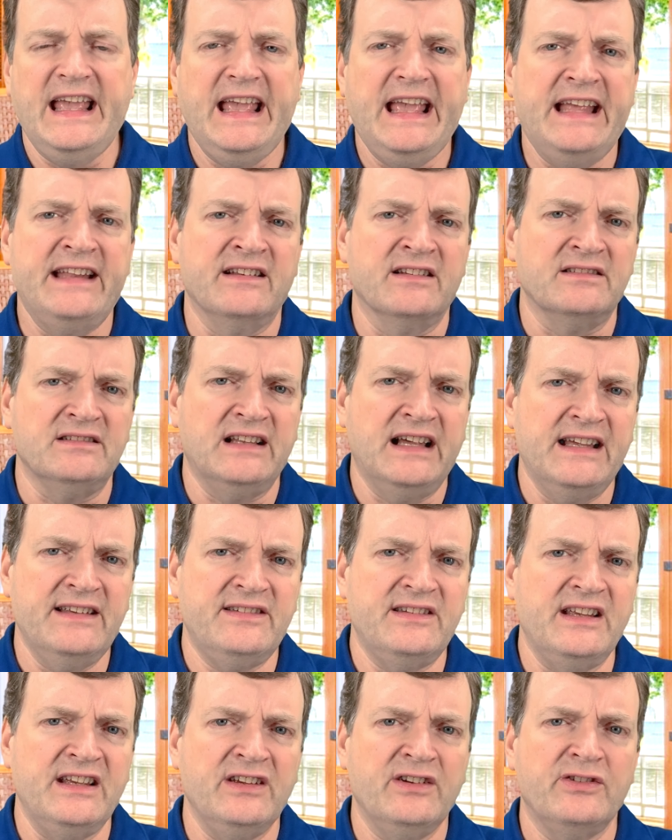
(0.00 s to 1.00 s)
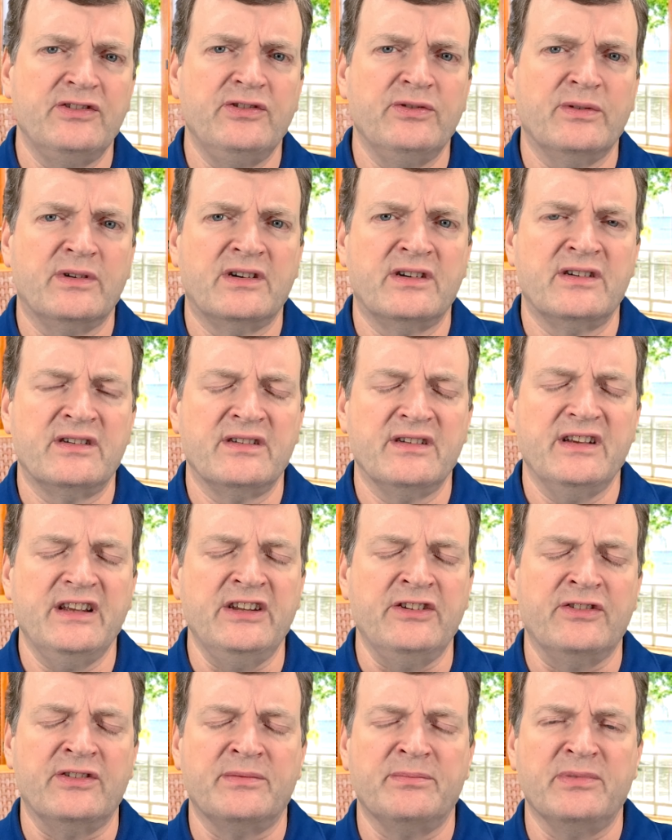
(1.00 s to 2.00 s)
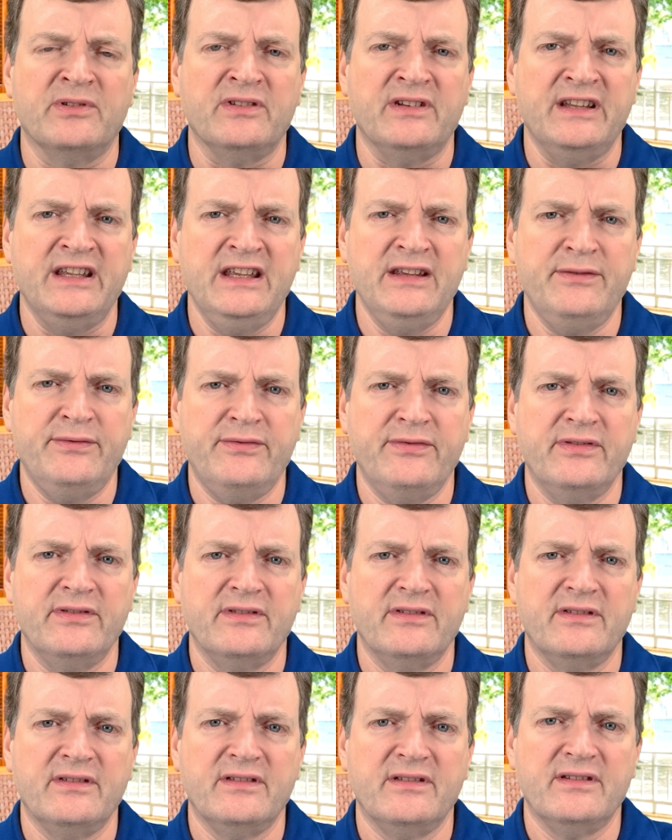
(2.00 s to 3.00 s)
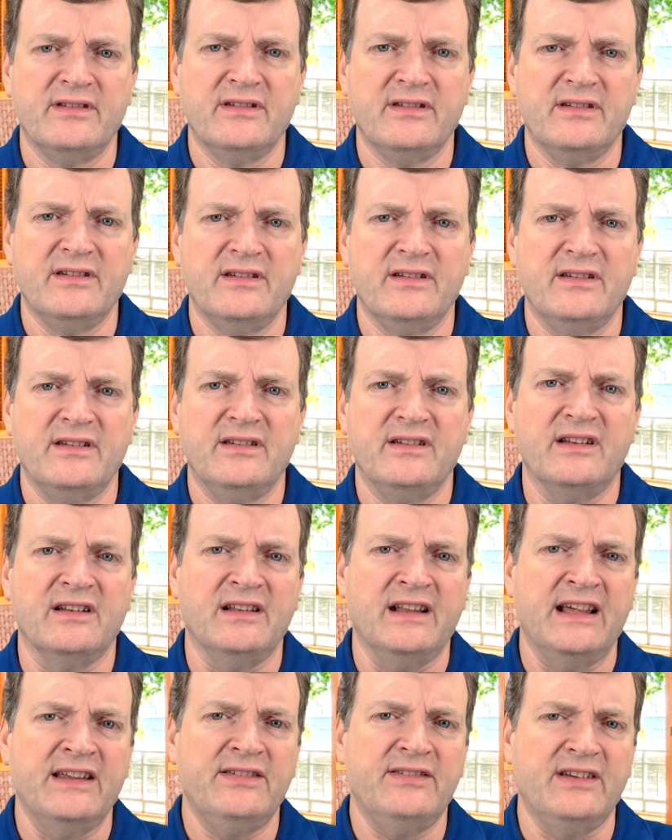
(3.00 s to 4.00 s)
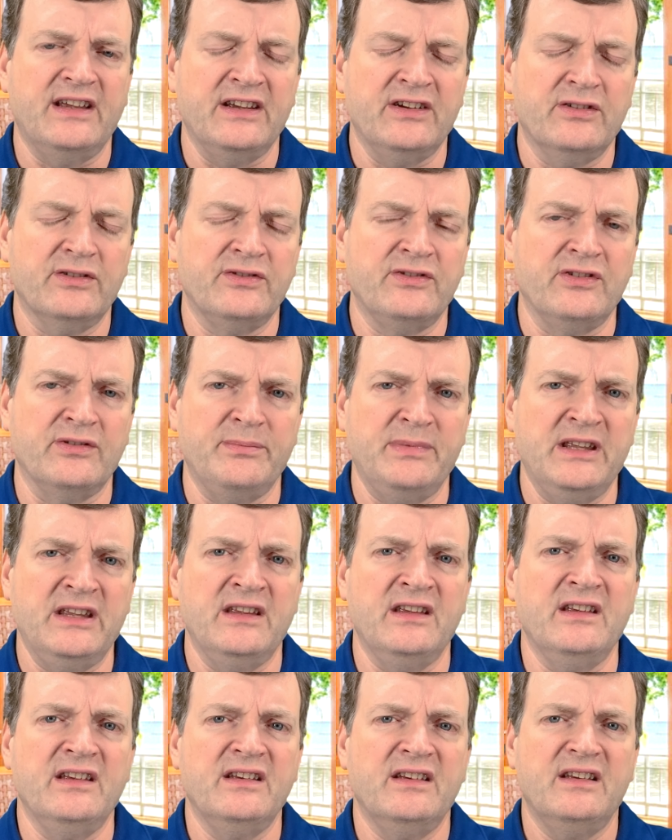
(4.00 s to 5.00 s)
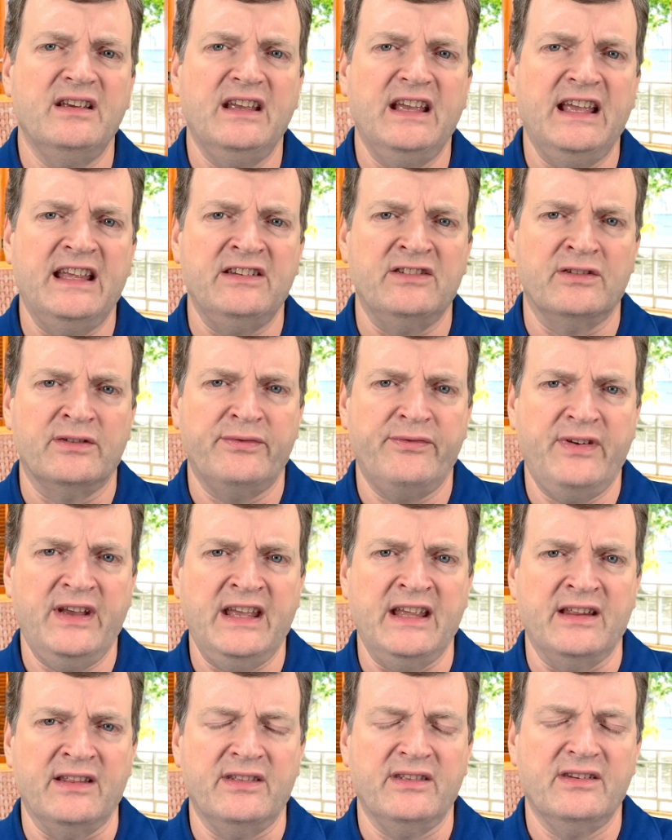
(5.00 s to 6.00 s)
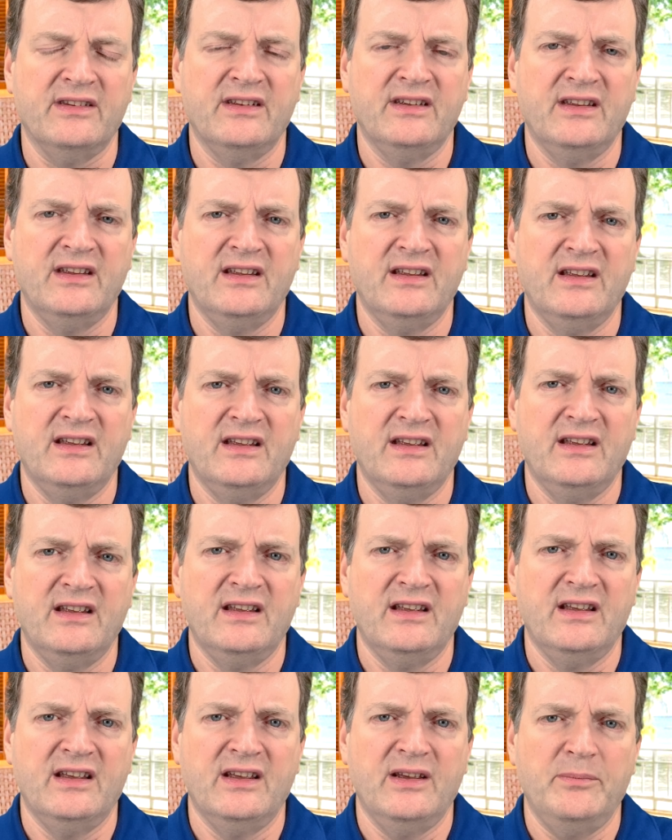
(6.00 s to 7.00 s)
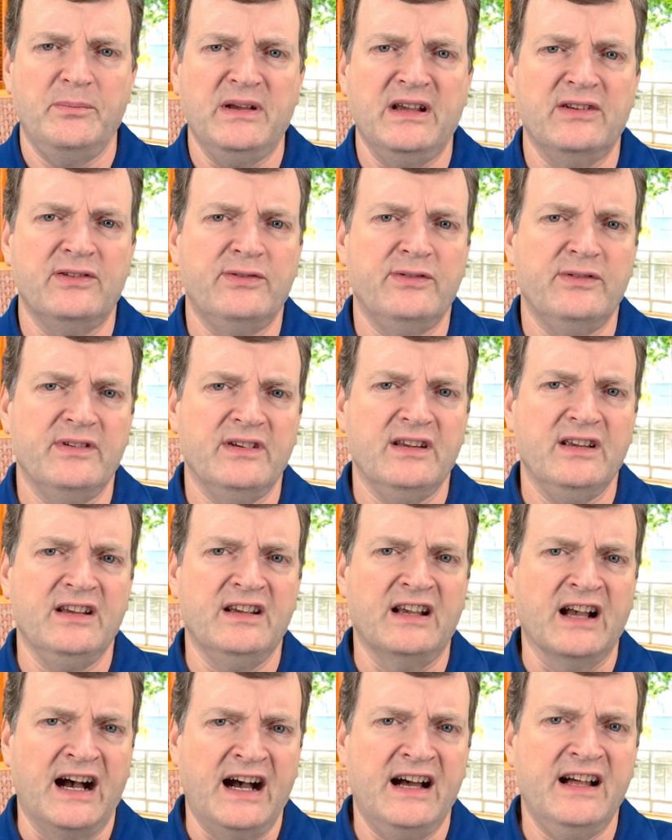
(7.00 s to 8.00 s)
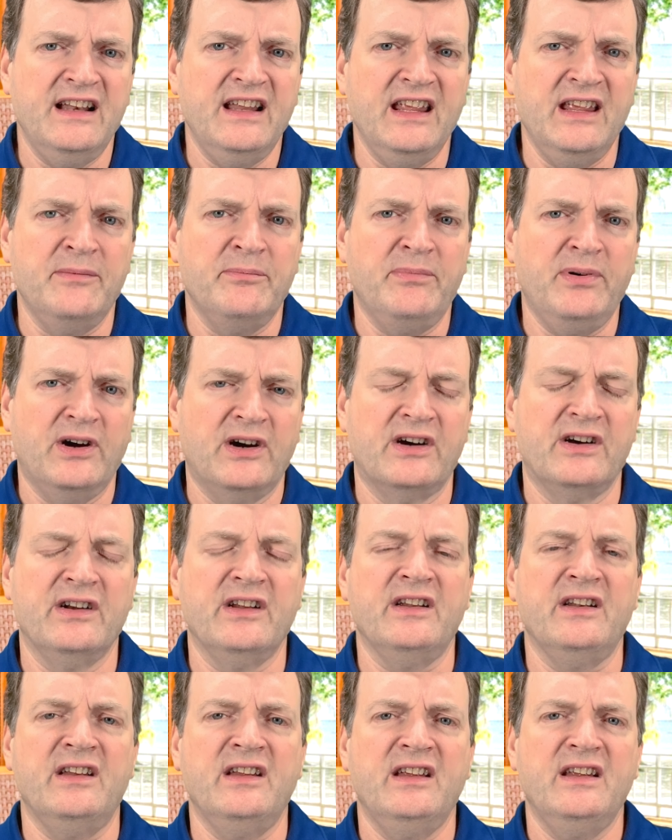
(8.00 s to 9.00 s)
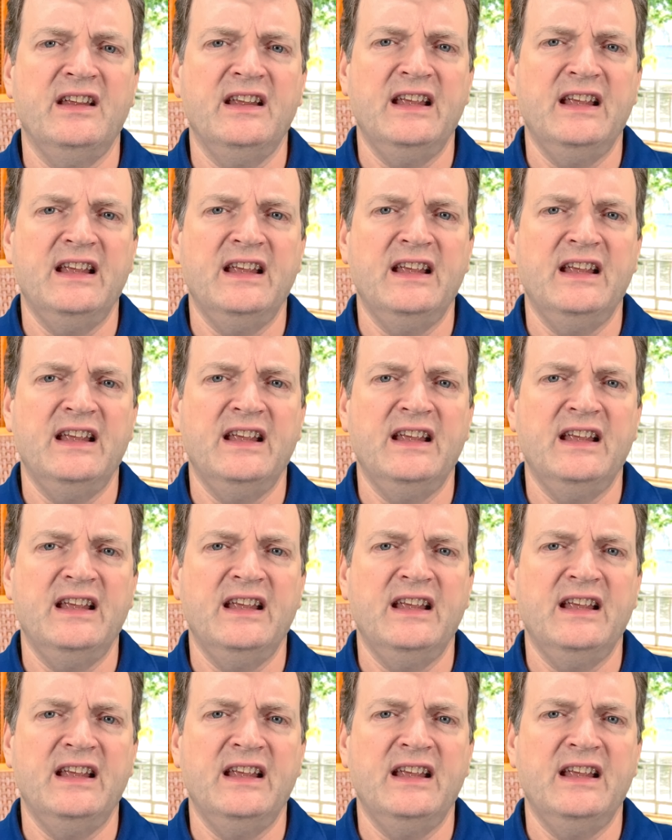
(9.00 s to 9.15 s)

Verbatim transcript: And the less anchored you are in your belief, the less anchored you'll be in your faith. Because God imparted